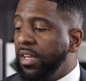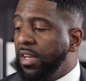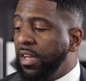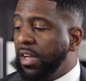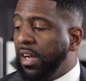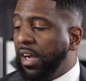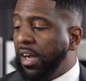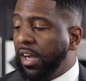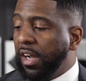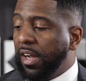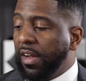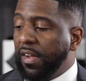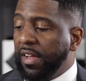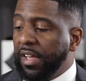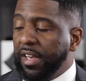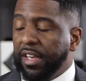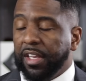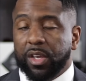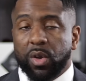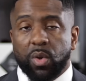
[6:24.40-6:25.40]
And
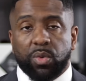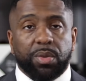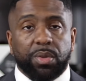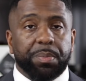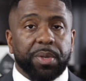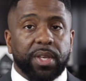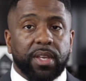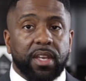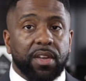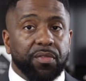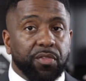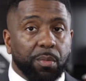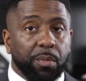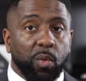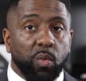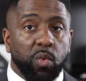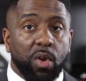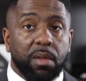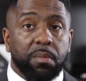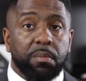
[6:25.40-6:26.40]
it goes up again from a
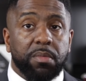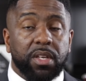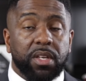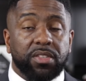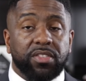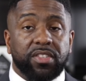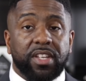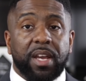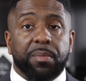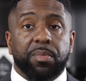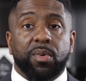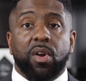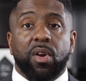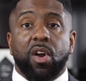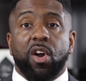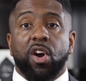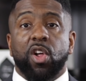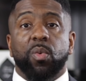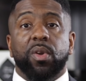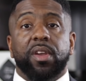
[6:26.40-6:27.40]
1 mil sample
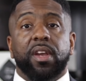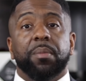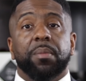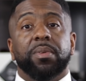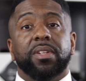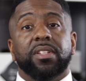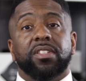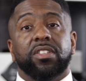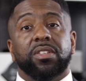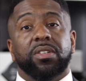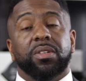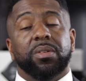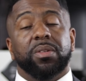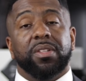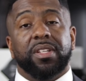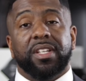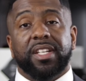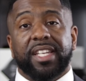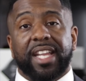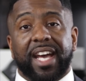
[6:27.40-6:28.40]
all the way up until
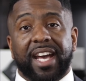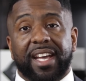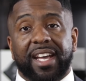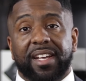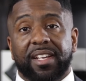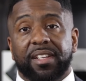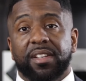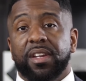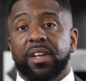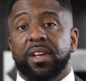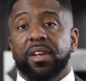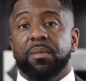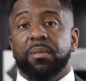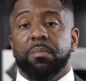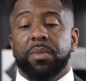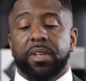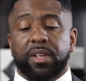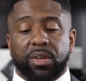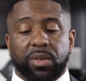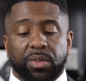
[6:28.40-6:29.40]
9
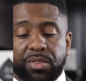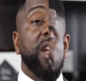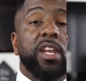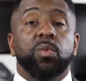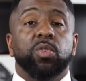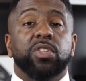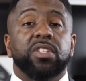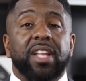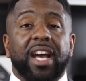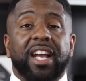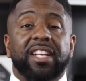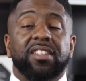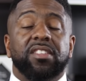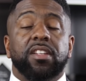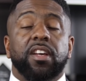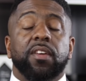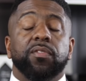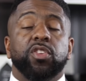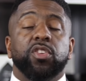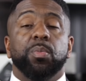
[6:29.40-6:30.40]
mils. He was nice
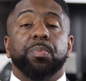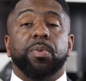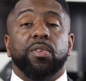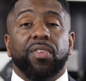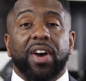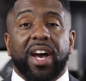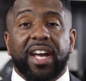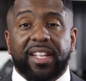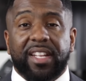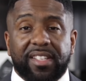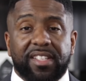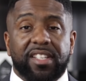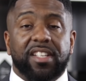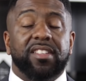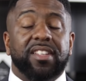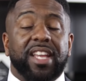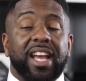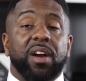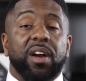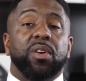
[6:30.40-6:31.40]
enough to provide a
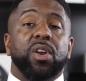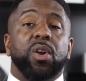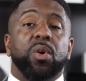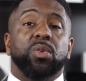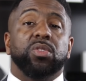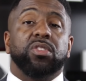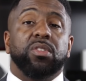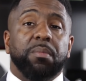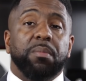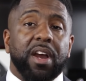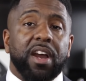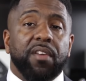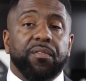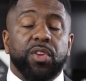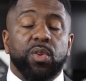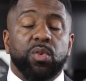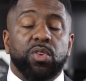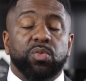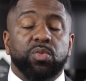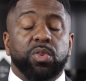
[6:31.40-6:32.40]
discount code to my
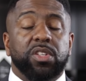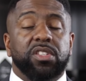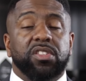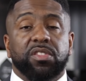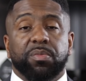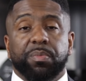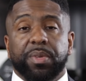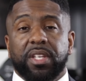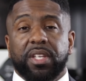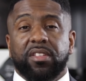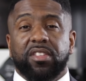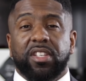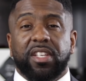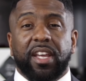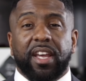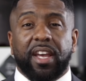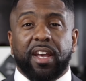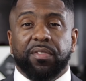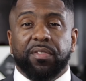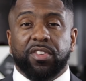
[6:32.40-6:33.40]
viewers, which is
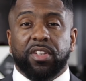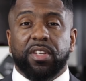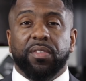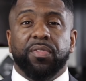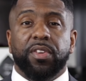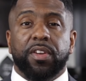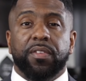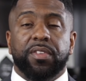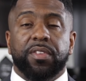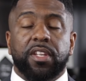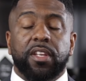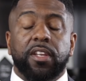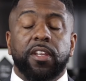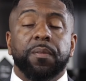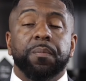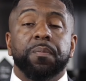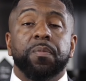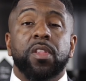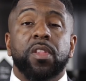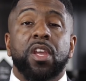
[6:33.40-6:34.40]

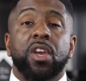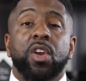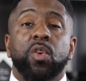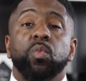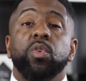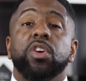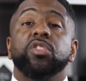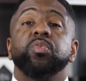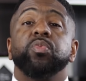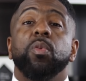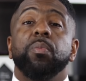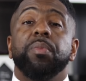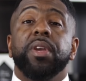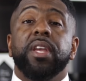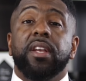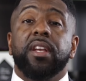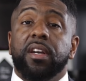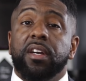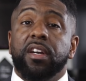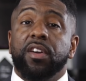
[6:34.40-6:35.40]
BTFG15, which will be
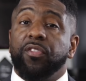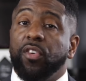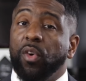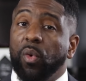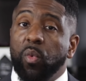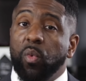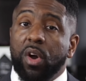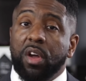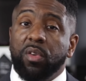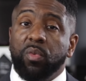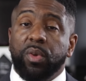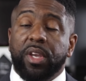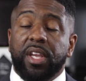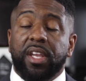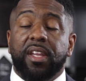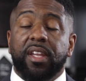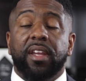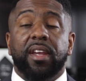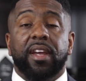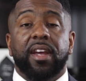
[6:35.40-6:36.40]
good for 1 week
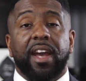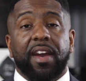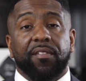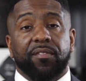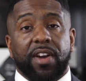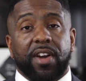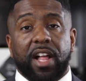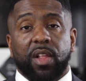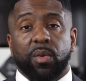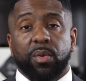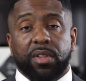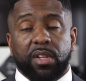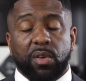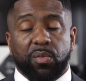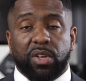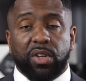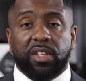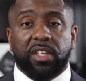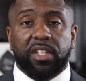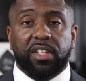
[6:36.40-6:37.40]
following the
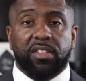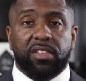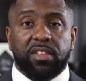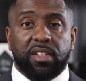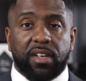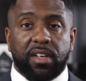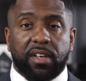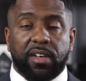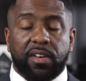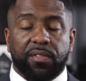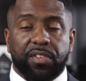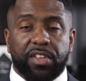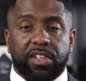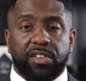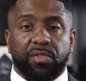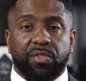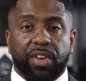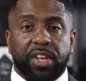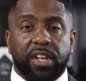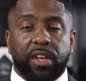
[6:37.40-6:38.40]
release of this
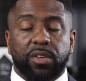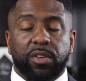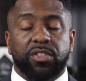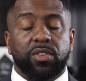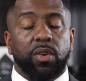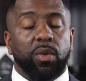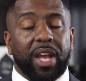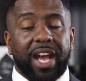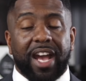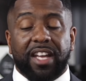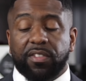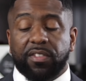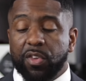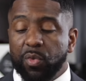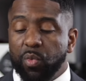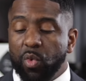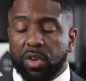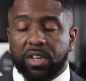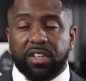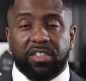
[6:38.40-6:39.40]
video. So guys, if you
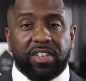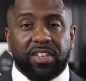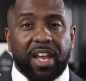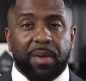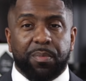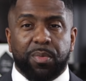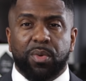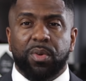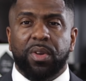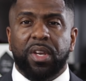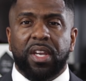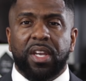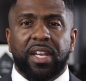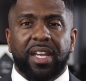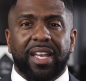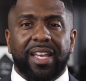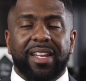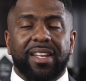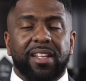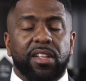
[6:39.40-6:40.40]
want to sample
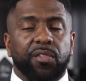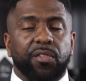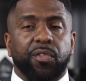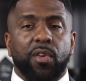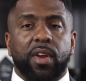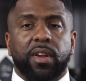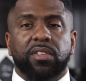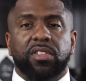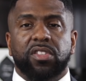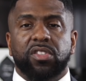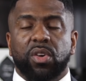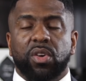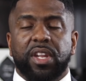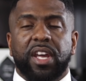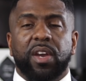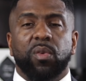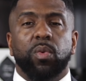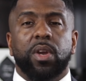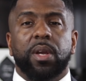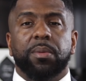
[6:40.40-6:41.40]
any of the fragrances on that
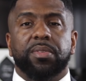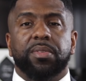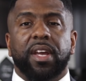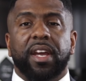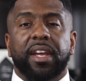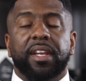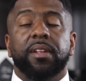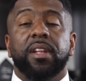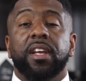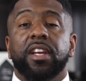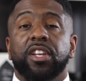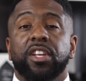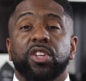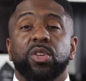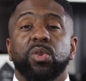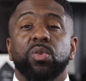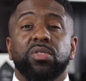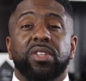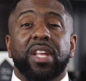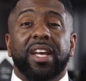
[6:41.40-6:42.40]
website,
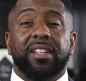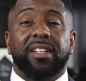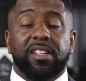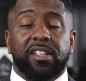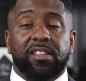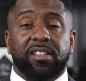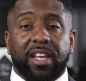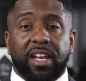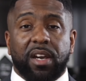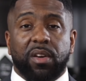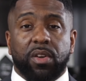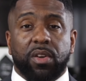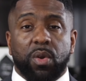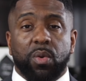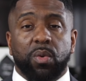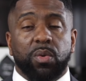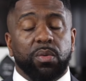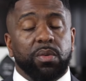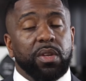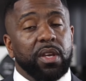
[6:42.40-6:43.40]
use that discount
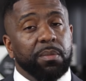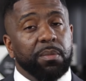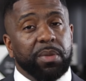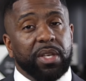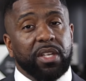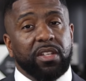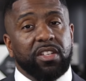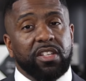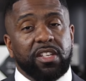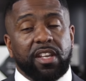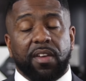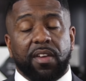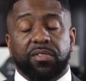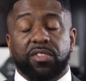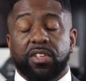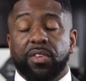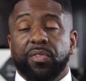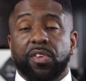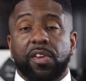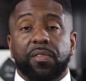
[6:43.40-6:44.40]
code
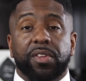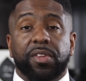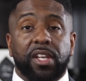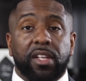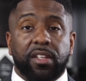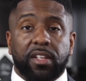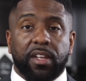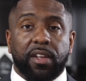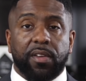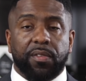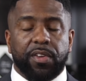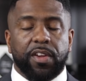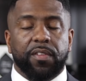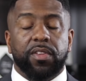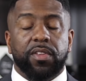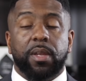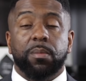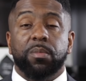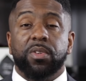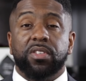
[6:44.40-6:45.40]
BTFG15 to get
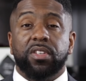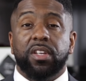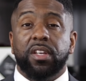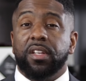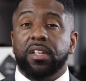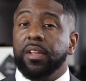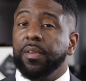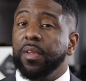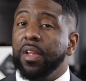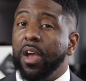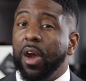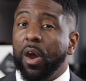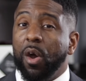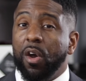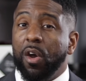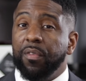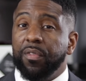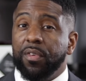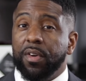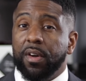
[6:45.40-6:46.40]
15%
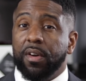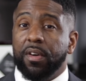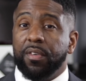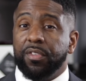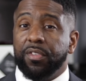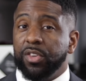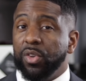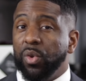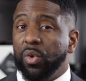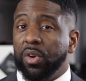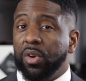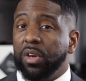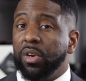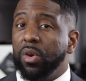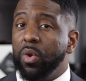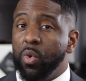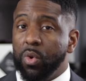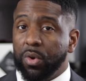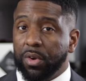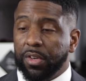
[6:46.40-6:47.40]
off of your
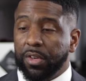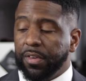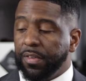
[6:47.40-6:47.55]
order.